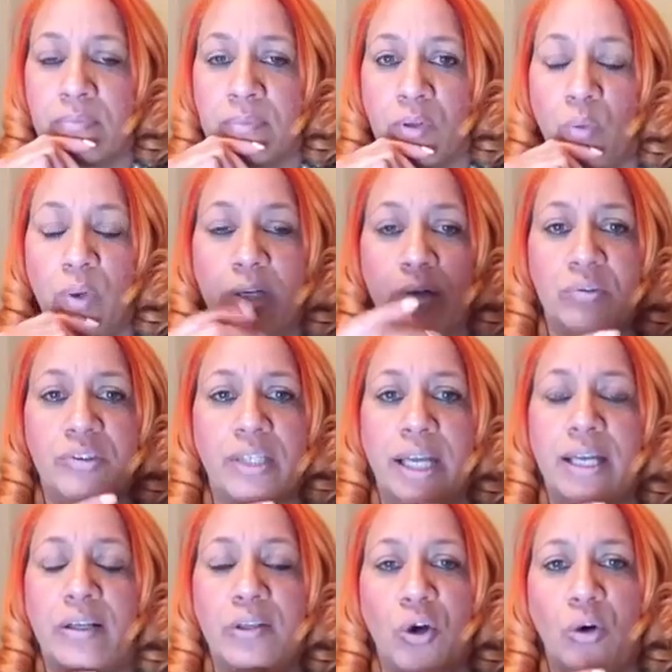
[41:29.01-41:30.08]
We don't
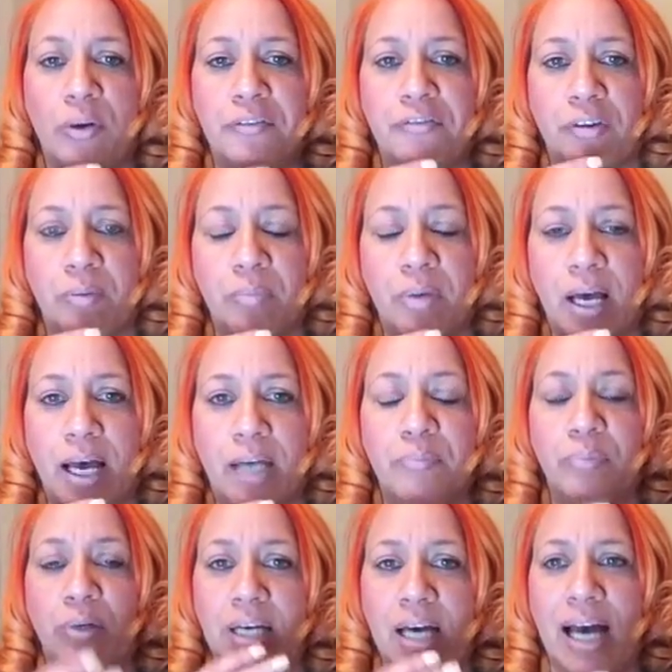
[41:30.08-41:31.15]
take glory from God,
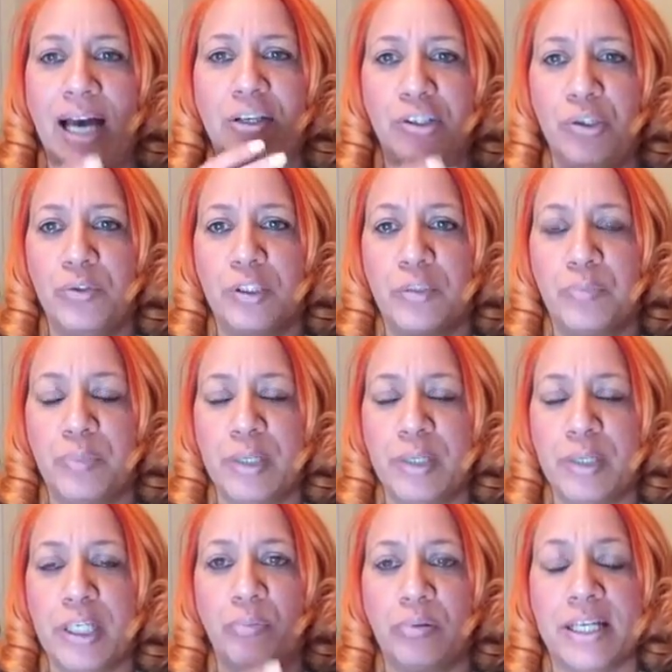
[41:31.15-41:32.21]
but God uses
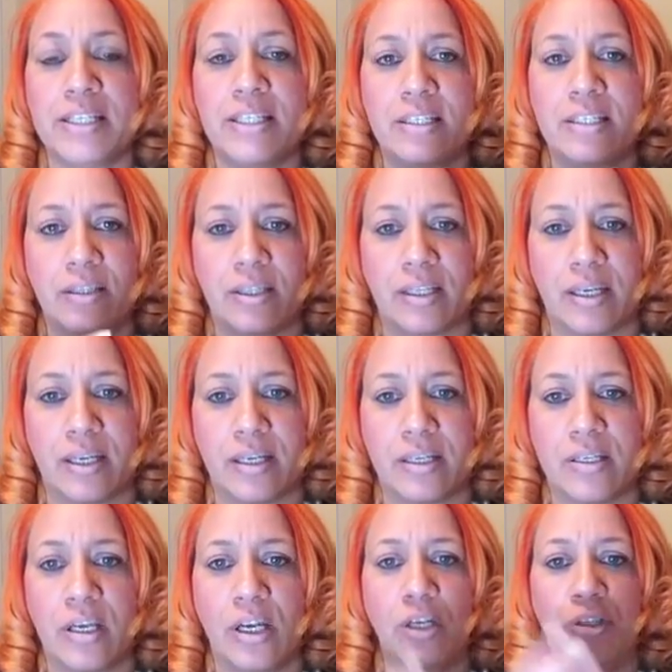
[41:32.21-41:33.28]
people, places, and
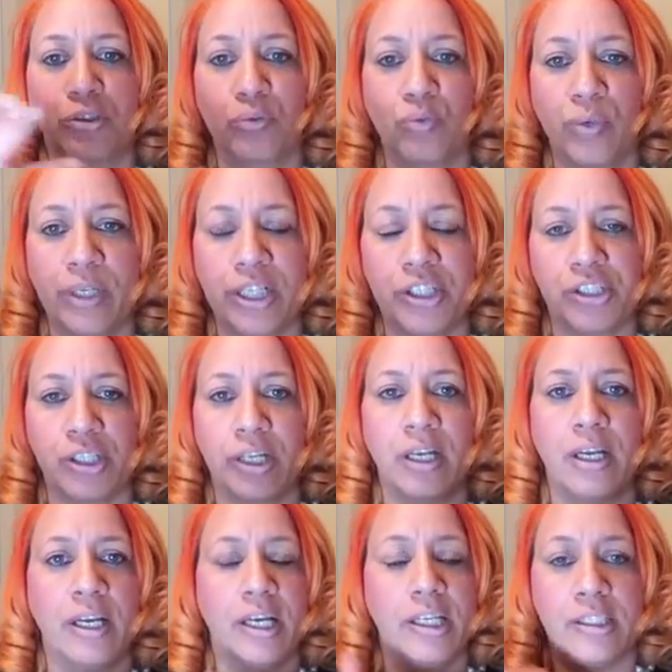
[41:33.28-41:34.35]
things to reach
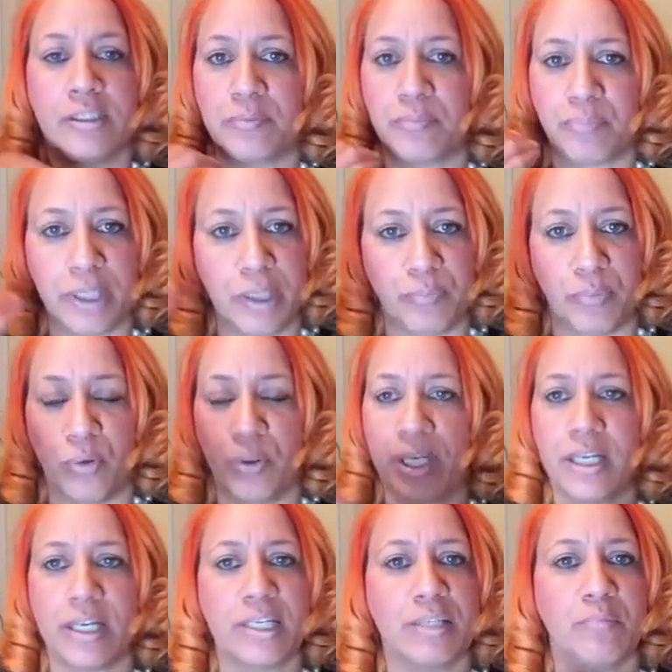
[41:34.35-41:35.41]
his people, get
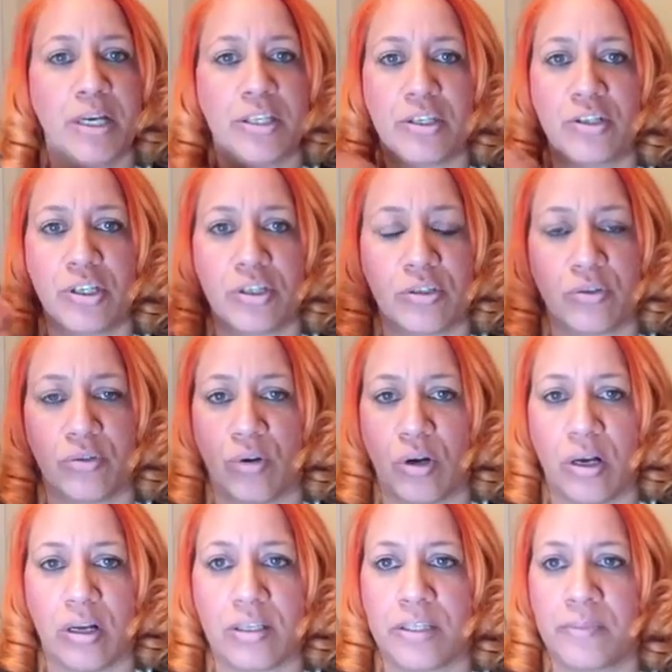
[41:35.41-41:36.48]
his messages
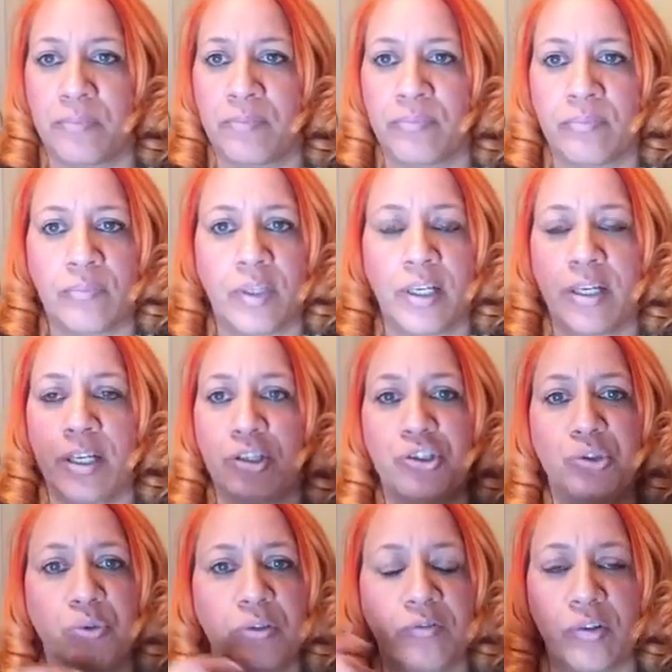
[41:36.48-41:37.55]
across, get his
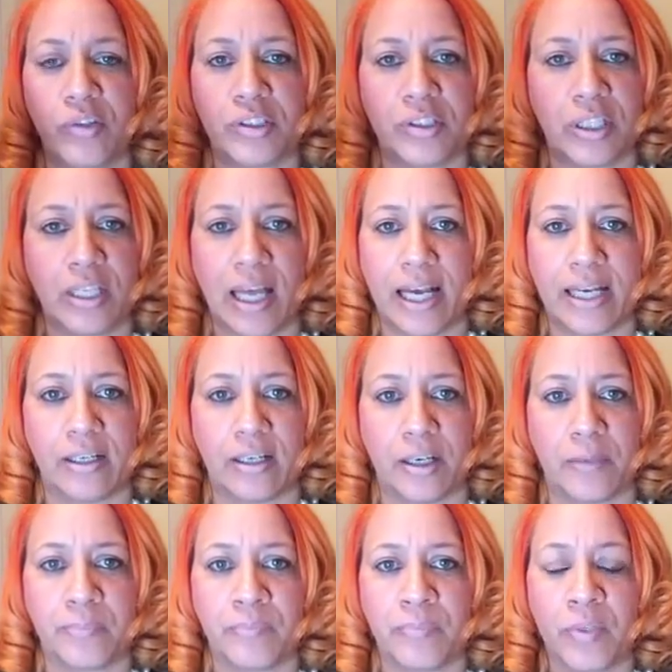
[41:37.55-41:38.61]
universe to line
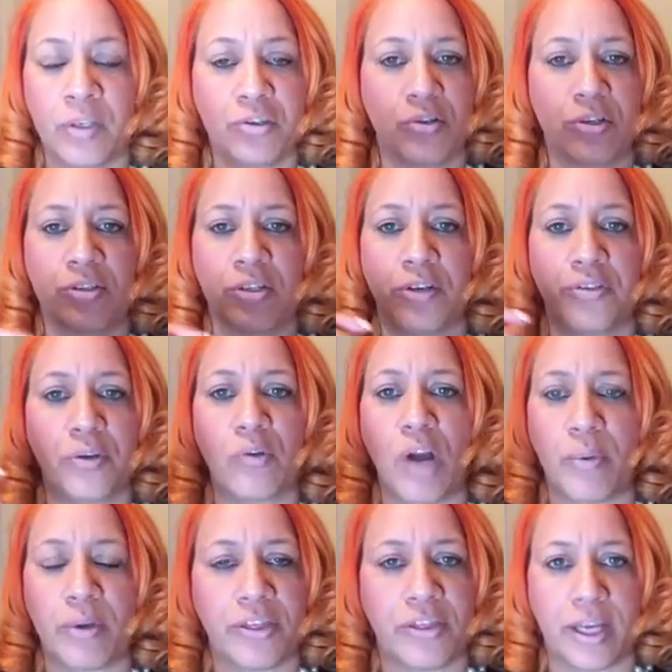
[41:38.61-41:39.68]
up. So there's nothing wrong
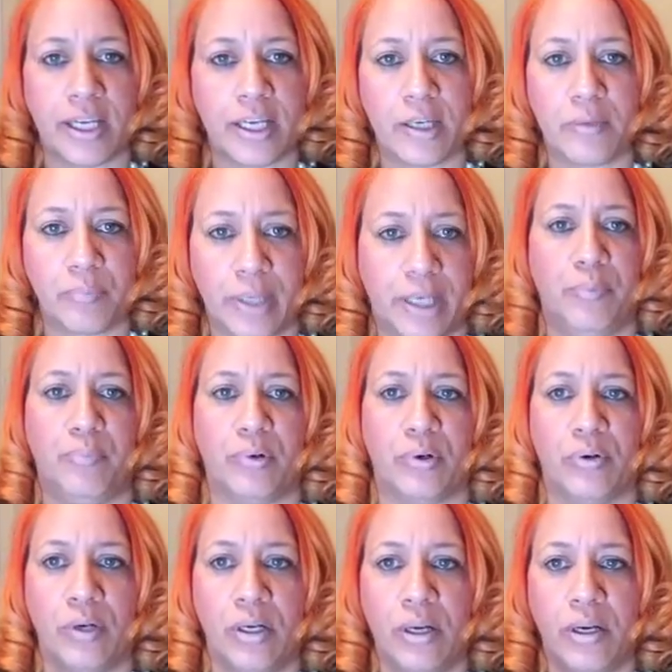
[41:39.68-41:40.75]
with thanking
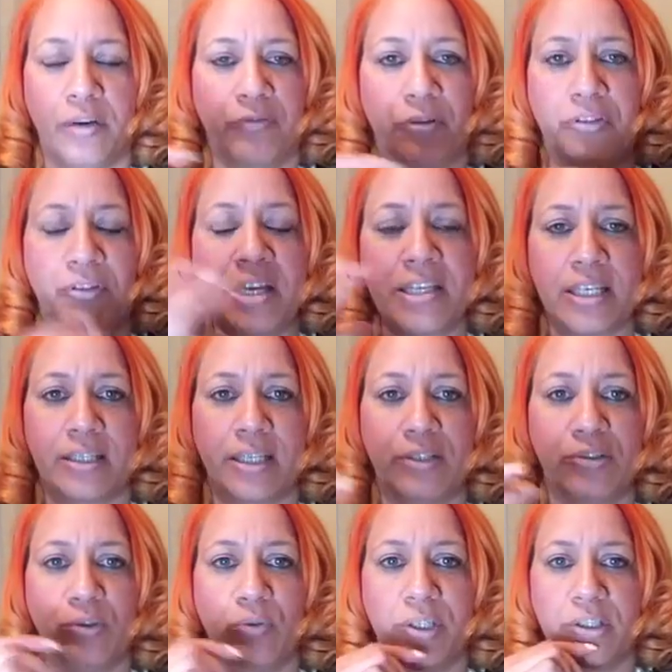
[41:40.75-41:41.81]
people for things that they
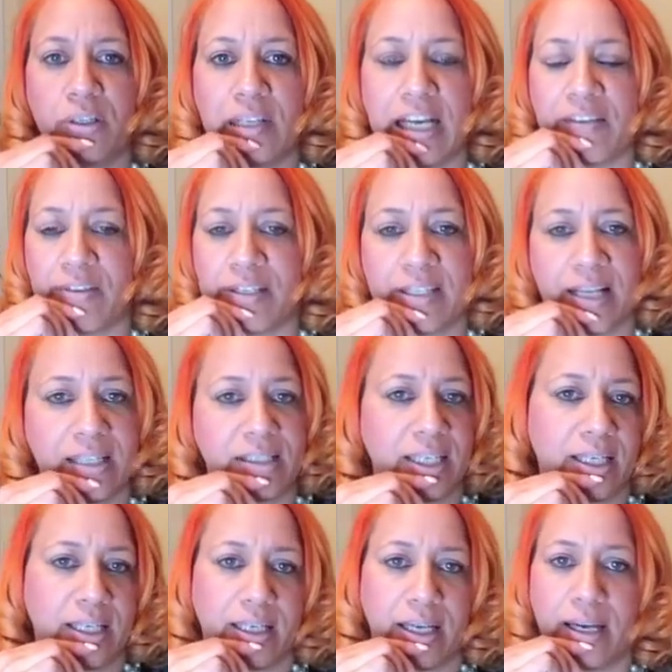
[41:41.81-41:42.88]
do in your life. It's not
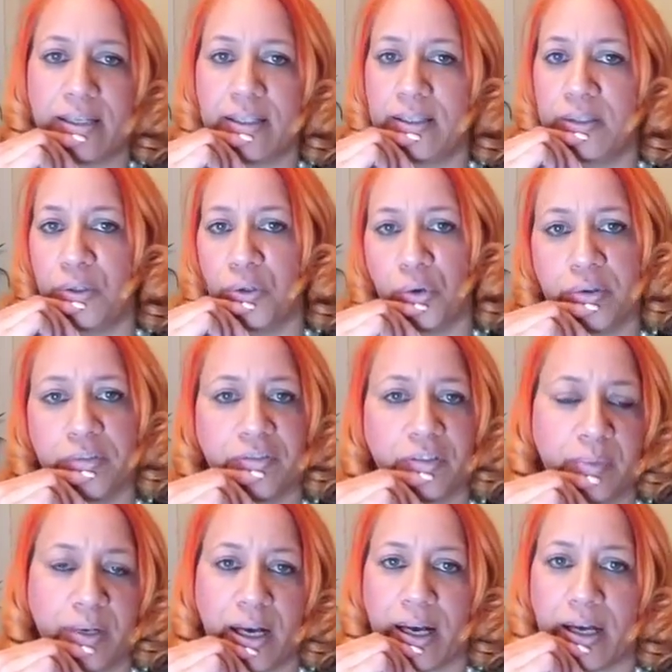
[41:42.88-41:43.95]
taking any glory from
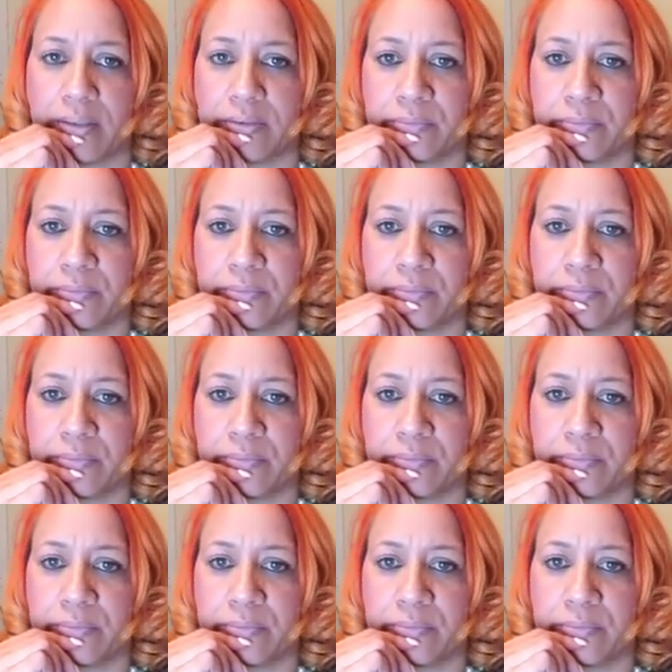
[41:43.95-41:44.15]
God.